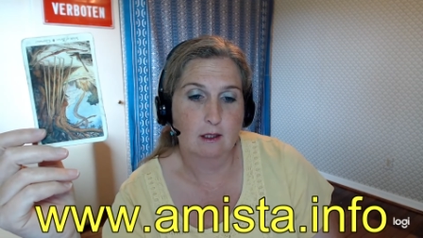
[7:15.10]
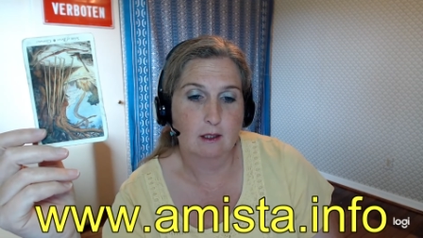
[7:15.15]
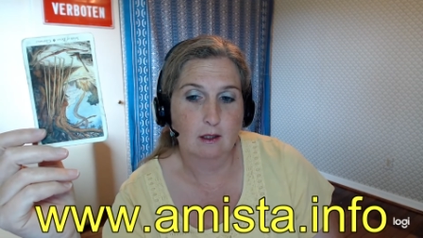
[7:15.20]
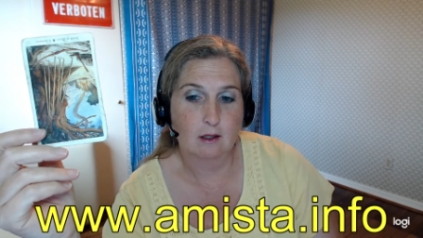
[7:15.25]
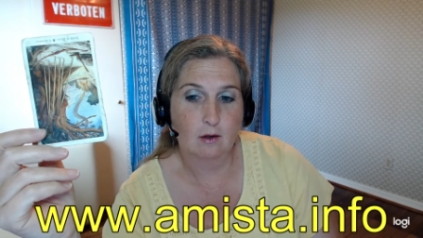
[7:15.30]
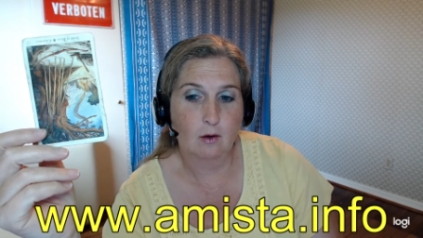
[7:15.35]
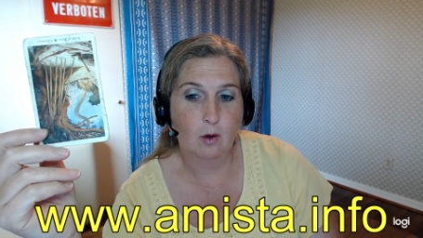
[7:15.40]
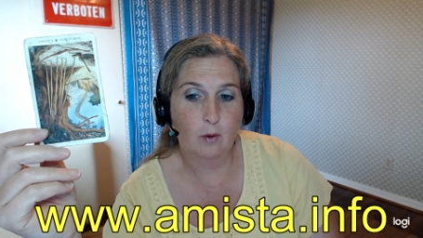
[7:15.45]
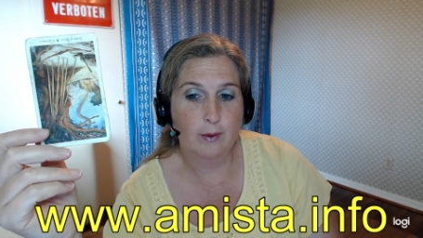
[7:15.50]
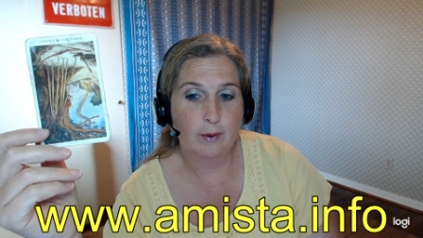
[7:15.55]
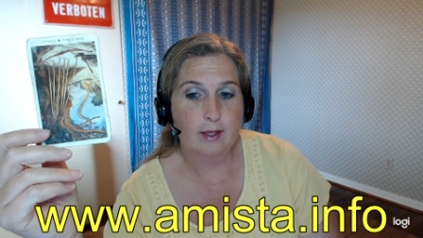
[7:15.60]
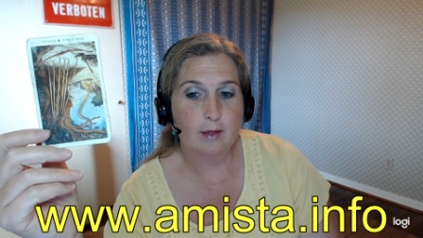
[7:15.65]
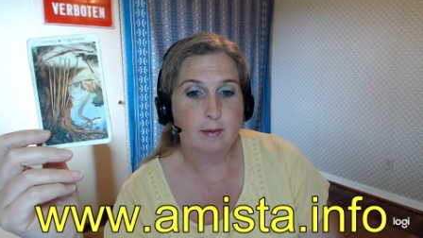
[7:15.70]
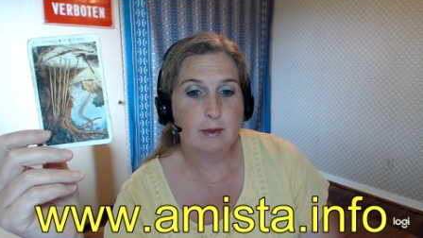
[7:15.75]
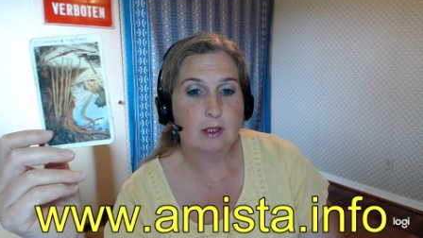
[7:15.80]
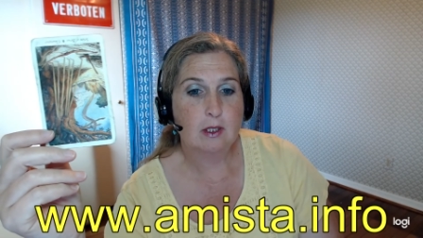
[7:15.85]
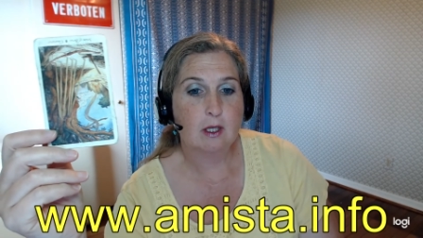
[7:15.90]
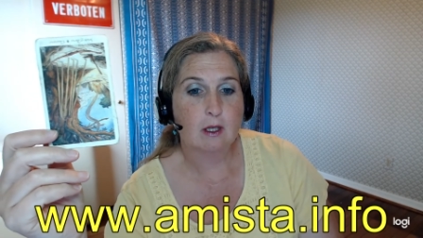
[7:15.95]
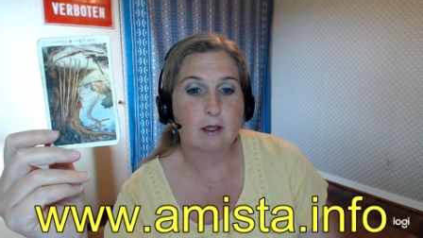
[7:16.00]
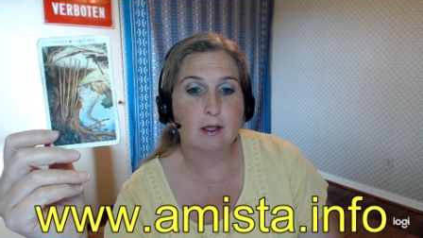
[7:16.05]
or we could be
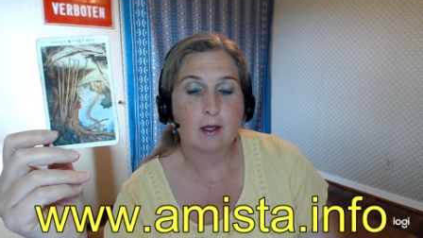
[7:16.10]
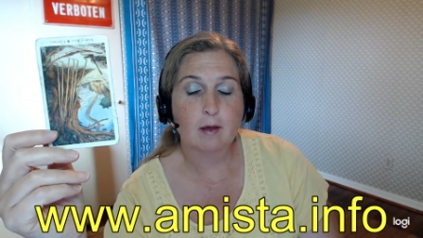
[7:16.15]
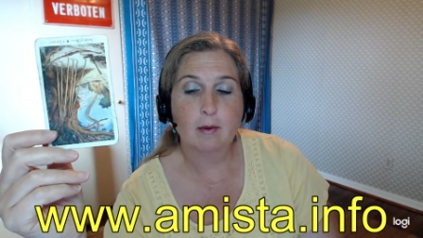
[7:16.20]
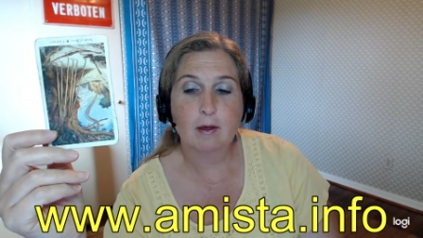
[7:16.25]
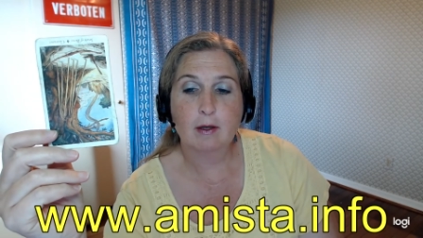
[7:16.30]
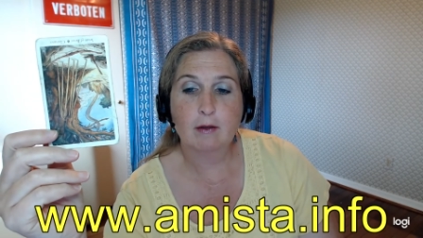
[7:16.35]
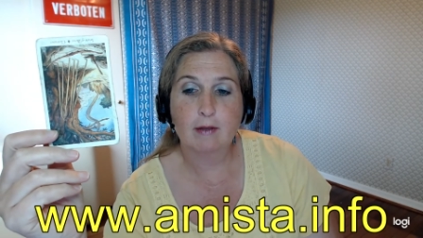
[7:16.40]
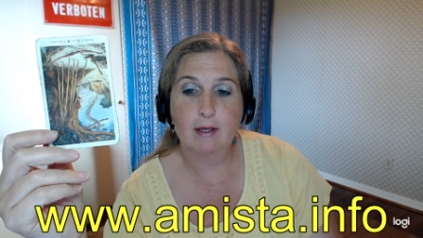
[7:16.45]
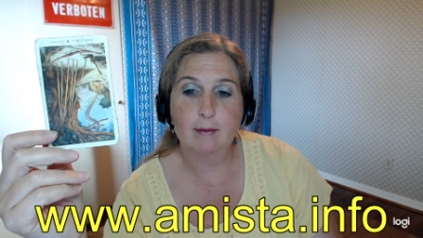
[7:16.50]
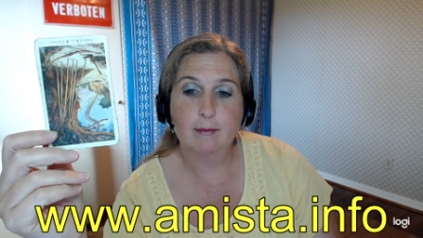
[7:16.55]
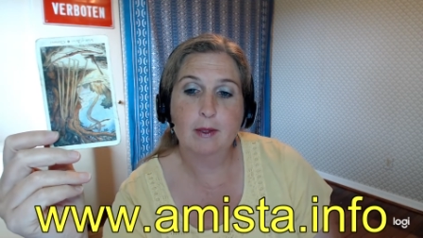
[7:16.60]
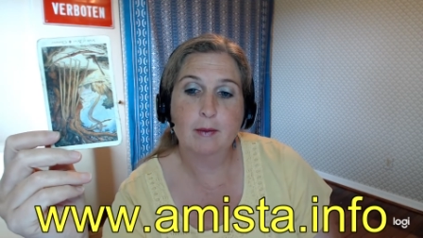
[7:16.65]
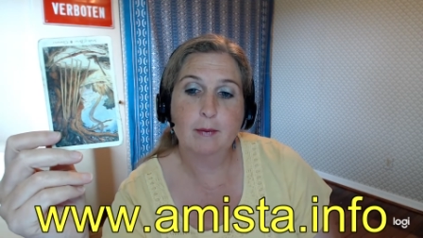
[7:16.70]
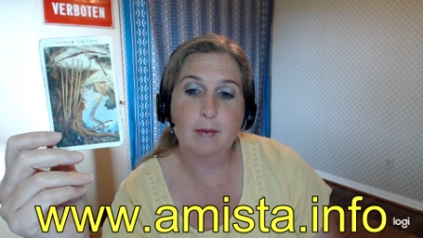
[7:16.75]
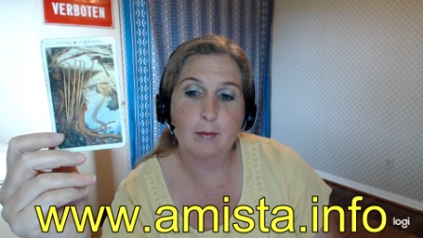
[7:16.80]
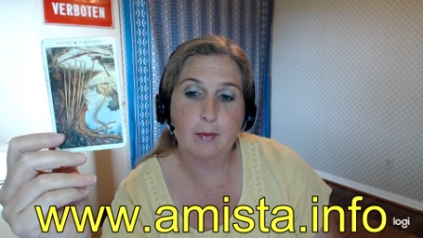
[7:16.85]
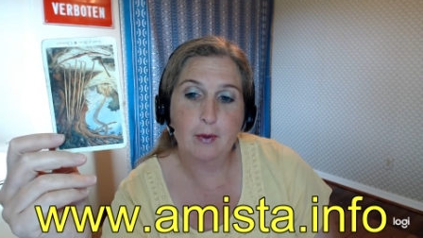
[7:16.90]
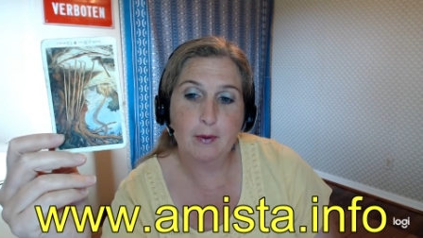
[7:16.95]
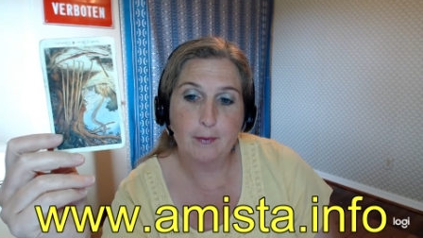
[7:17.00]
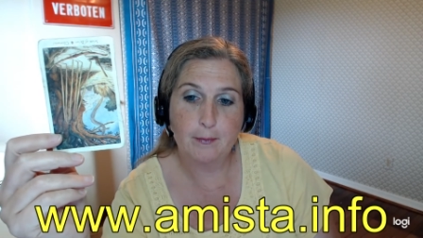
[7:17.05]
talking about a family
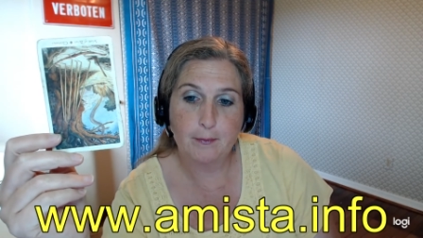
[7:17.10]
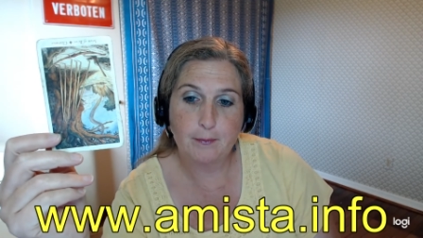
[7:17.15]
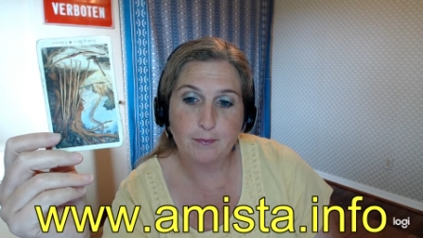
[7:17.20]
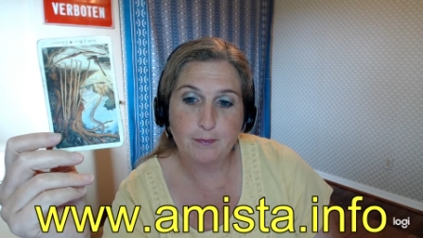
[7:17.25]
member.